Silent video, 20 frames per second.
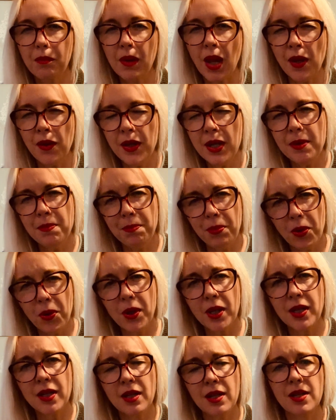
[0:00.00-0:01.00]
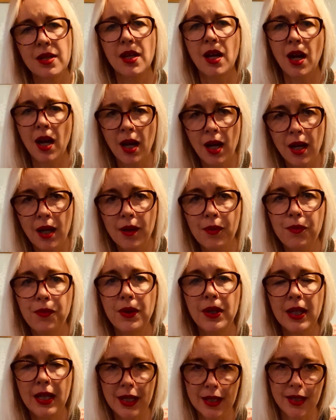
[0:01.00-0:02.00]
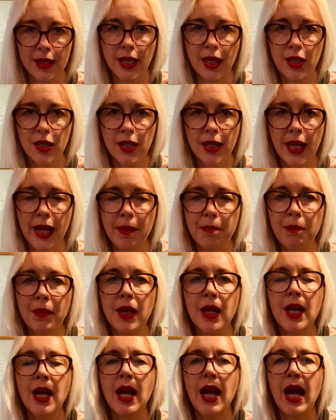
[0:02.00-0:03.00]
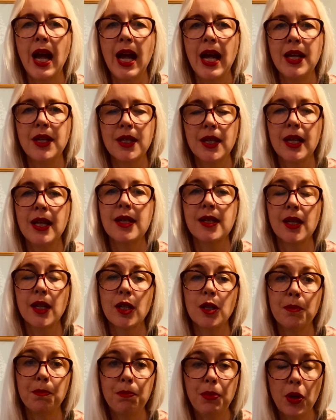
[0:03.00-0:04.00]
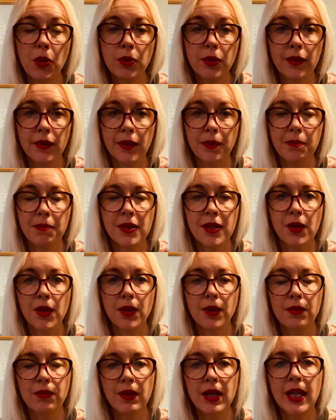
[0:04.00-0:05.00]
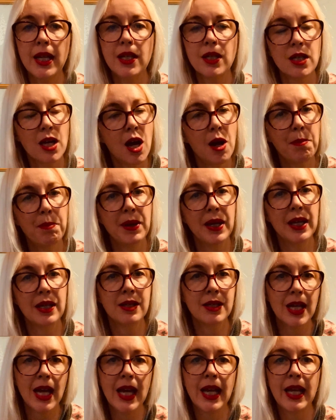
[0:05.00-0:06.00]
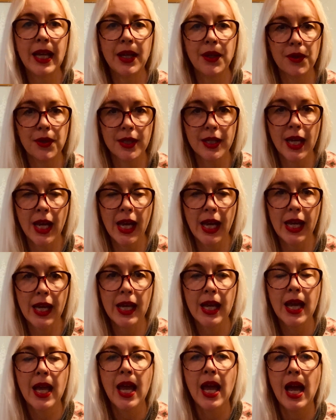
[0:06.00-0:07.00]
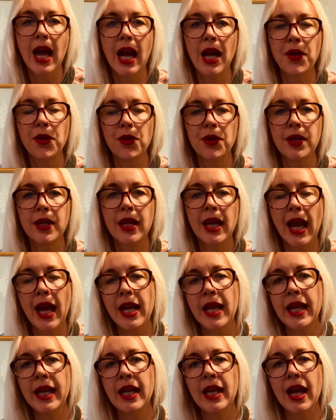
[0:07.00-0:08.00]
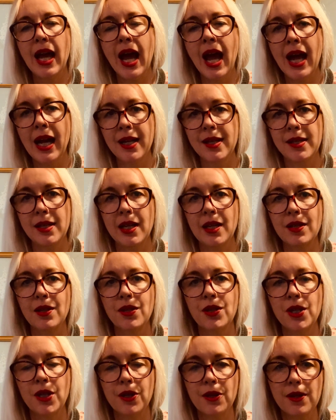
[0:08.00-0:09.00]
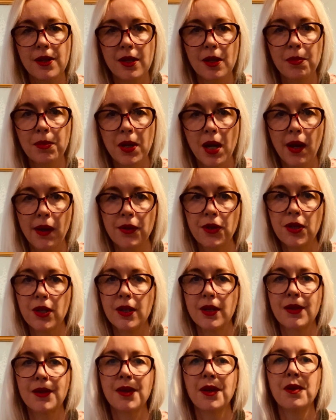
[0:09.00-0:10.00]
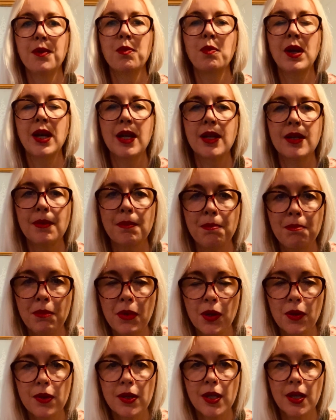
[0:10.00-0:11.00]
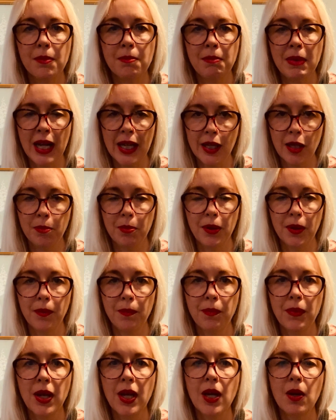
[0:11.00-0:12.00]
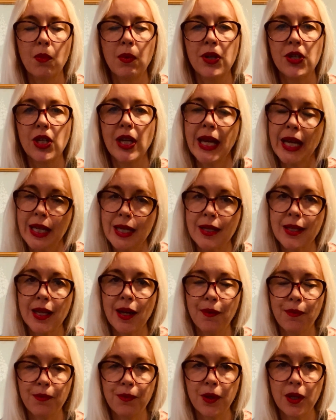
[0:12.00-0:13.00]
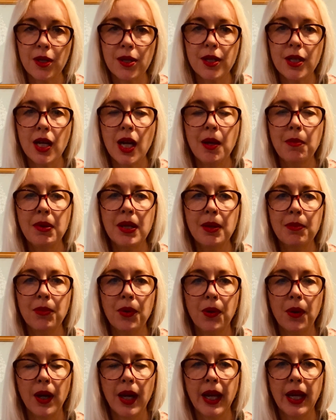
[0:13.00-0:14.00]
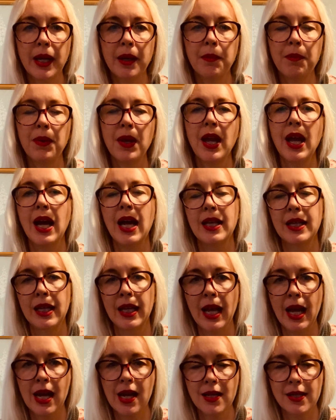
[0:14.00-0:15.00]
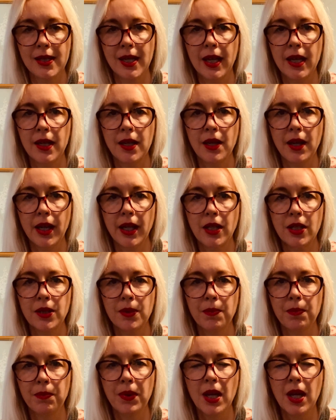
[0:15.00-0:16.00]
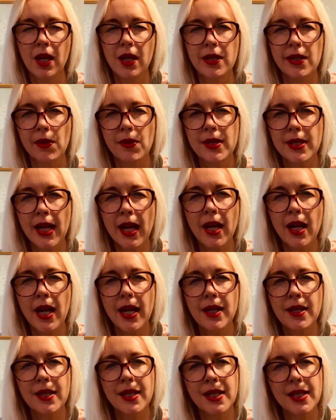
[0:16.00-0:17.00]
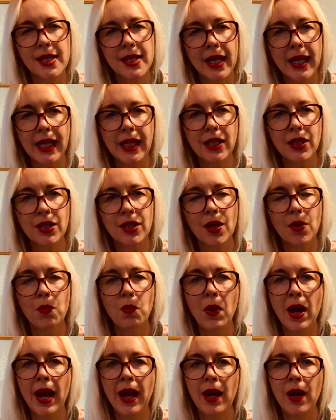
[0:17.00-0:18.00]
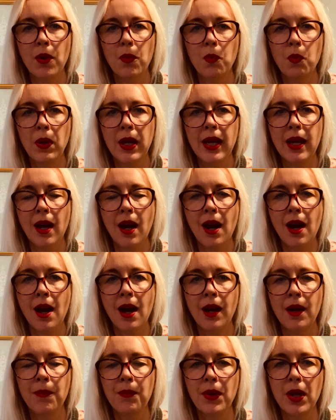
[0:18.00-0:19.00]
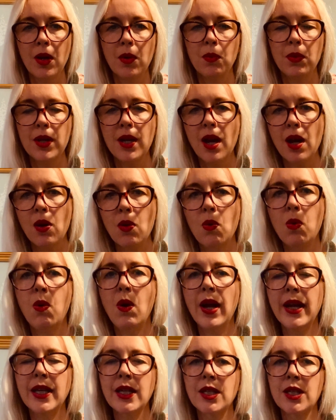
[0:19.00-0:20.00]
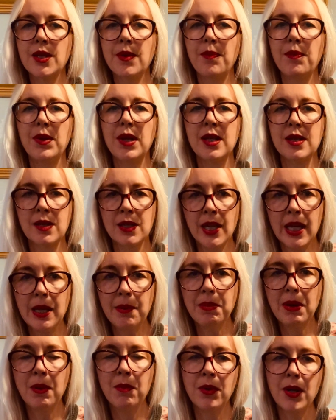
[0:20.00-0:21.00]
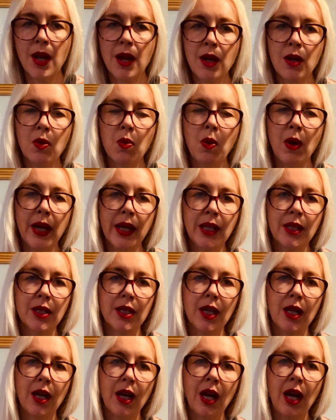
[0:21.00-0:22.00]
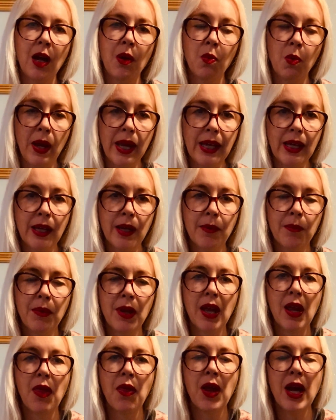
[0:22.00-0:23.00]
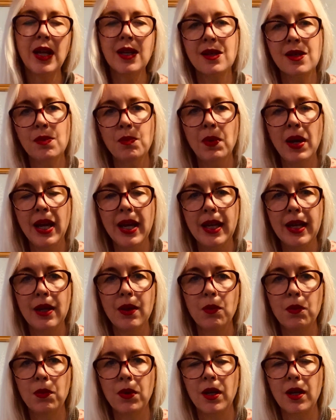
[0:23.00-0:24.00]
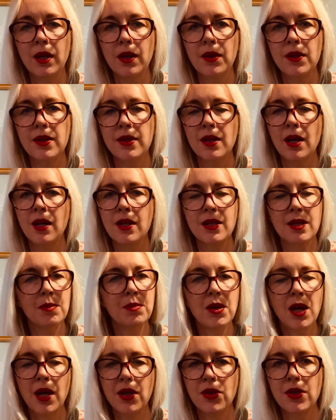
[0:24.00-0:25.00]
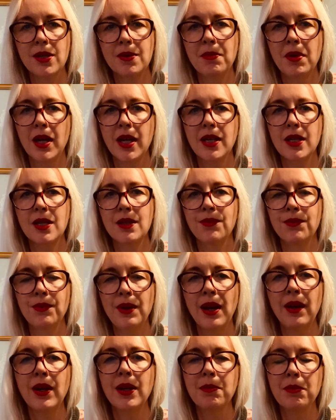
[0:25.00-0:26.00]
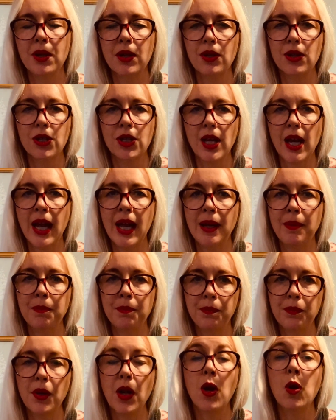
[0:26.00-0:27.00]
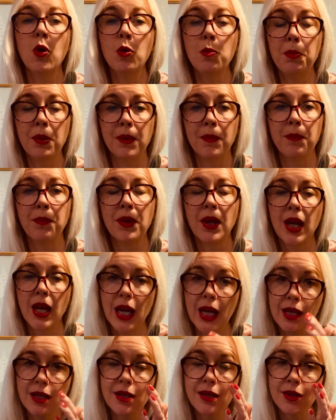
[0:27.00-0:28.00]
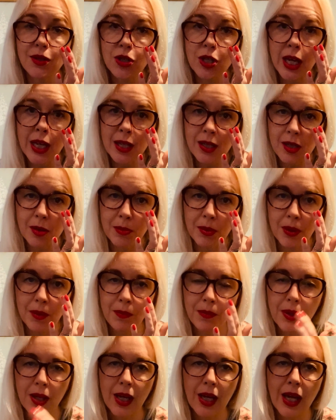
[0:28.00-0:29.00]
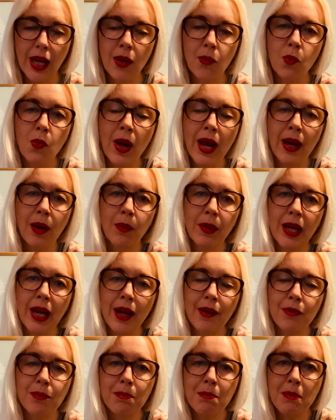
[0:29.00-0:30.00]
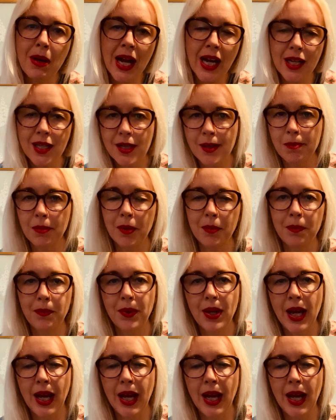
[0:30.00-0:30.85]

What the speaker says: the importance of listening to them, listening to both of them. So you're really topping and tailing your day, and you're getting access to your subconscious when it's most malleable, which is that first time in the morning and last thing at night. So it's that kind of state where we're not quite asleep and we're not quite awake. That's when our subconscious mind is very much open and suggestible, and where we have maximum